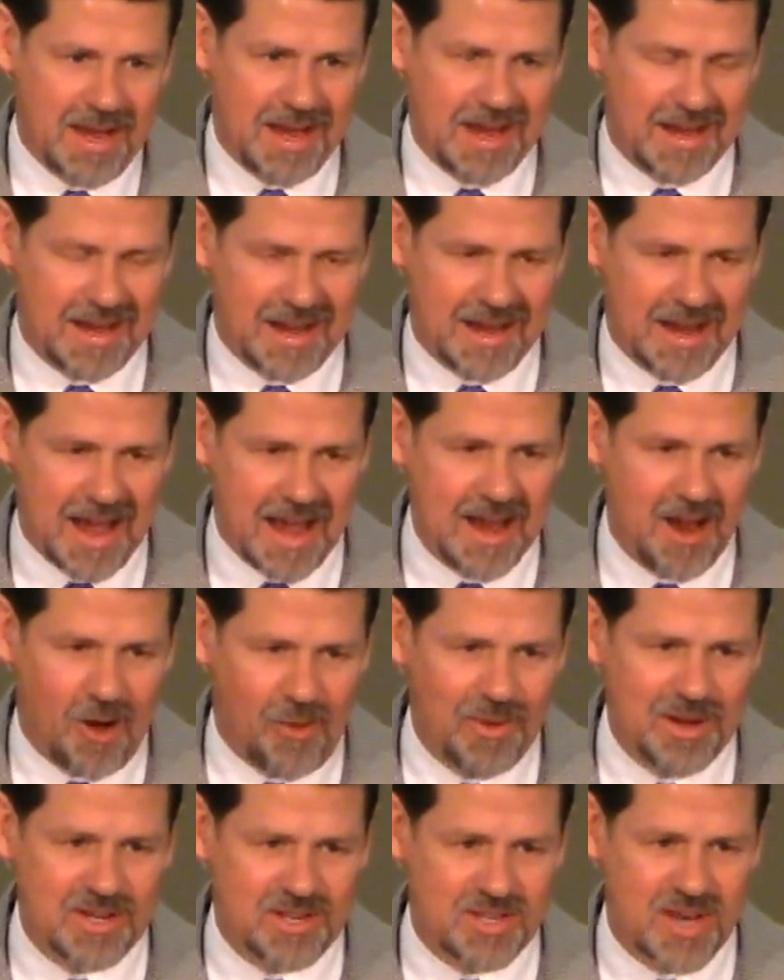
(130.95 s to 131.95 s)
And I
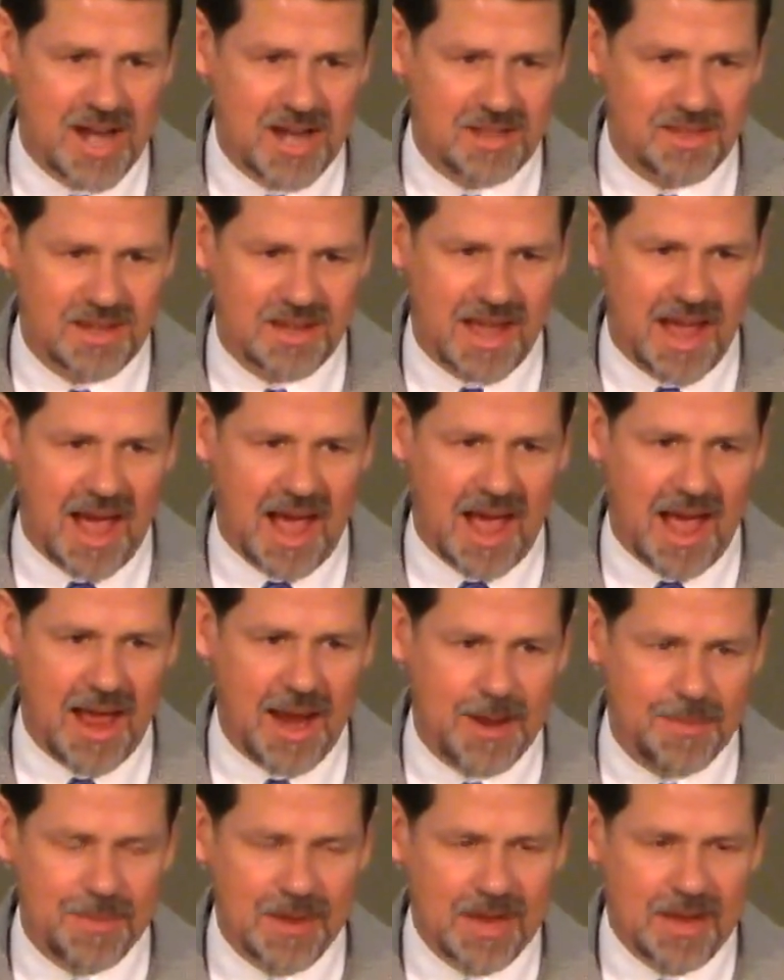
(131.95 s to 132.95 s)
always say to the
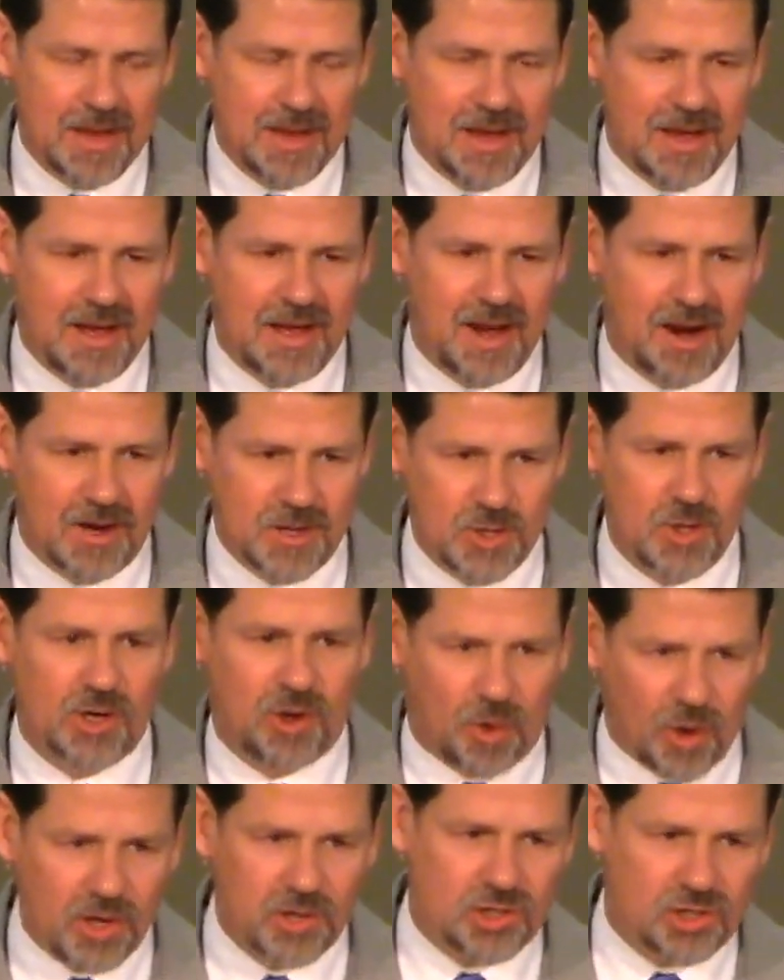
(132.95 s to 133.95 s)
guy, are you
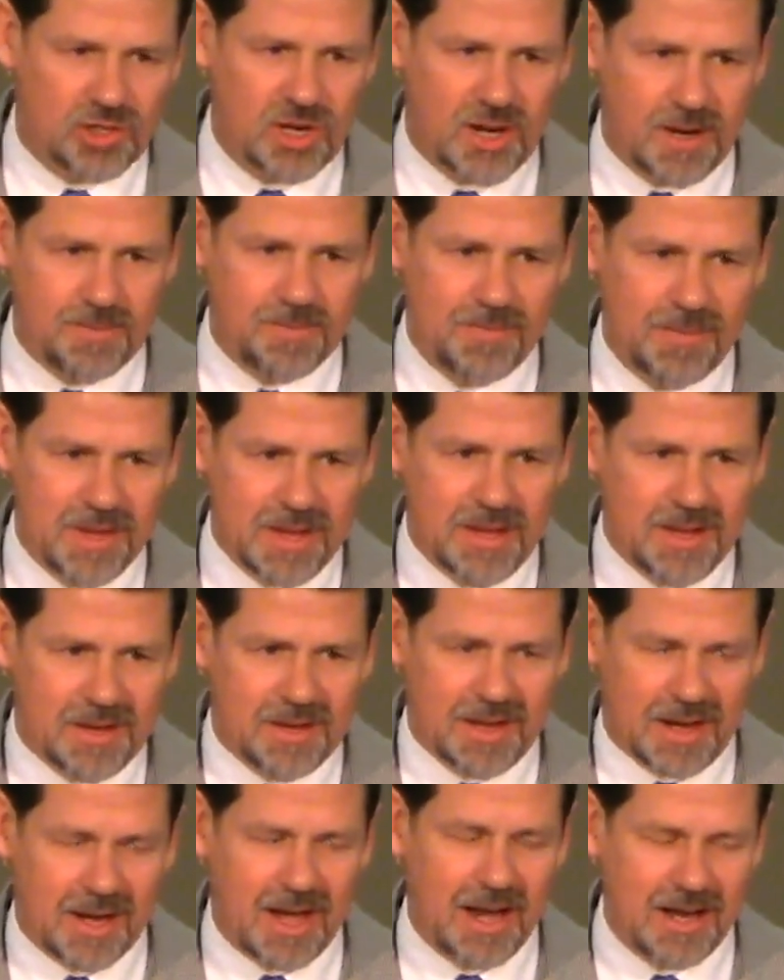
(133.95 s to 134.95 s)
a Christian?
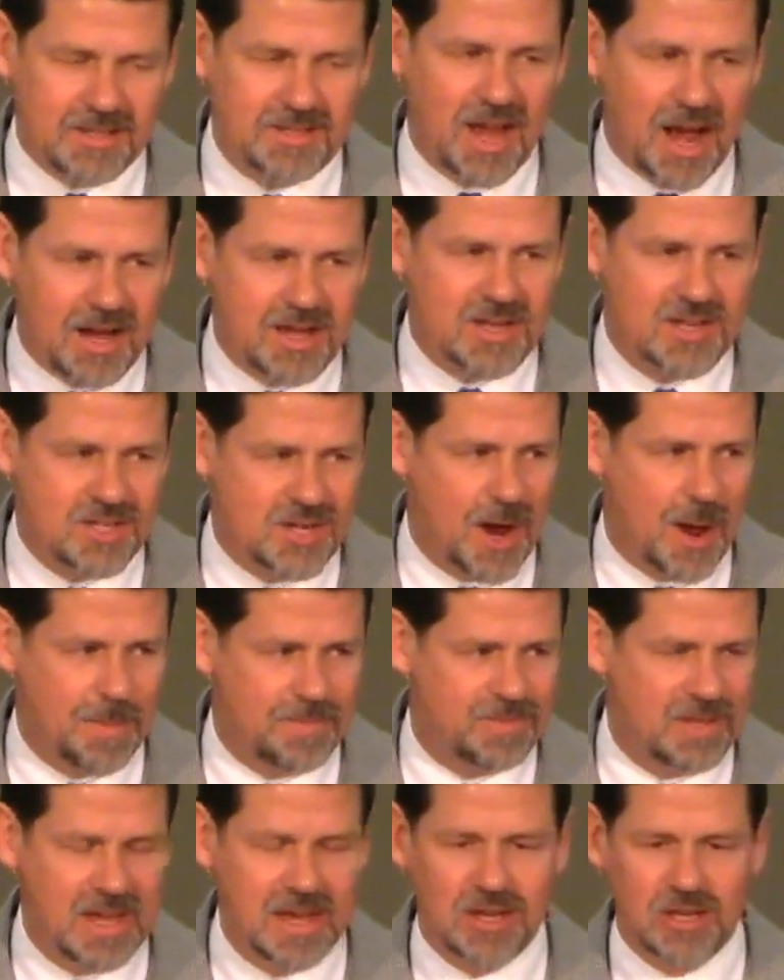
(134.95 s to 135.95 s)
And I got to tell you
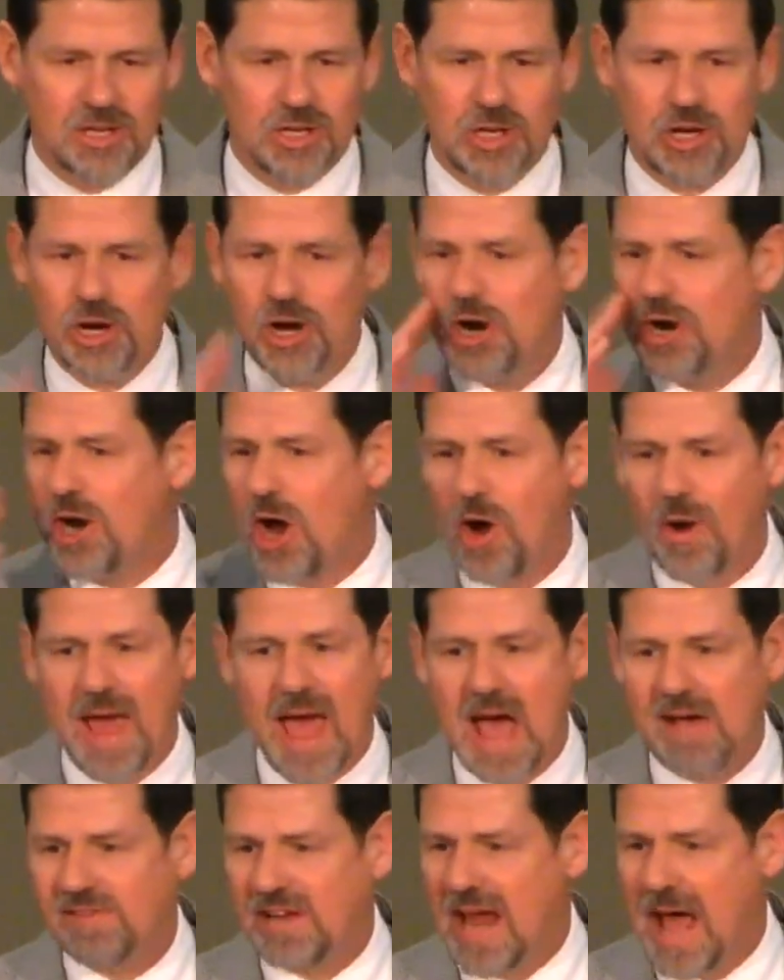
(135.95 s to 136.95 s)
something, you don't
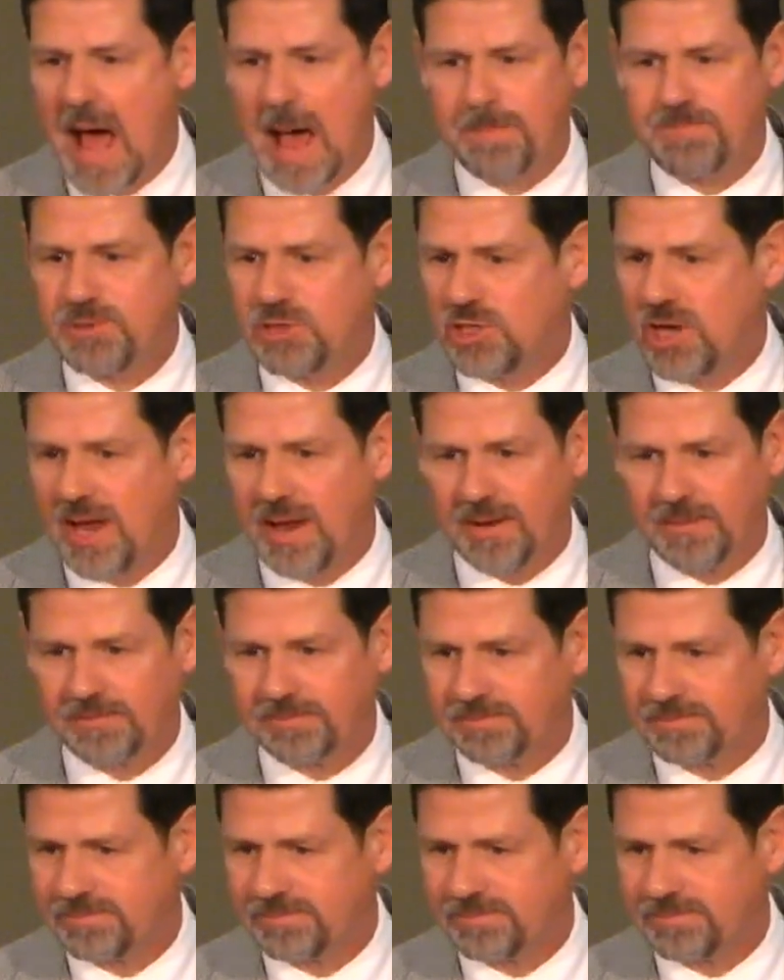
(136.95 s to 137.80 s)
have an option.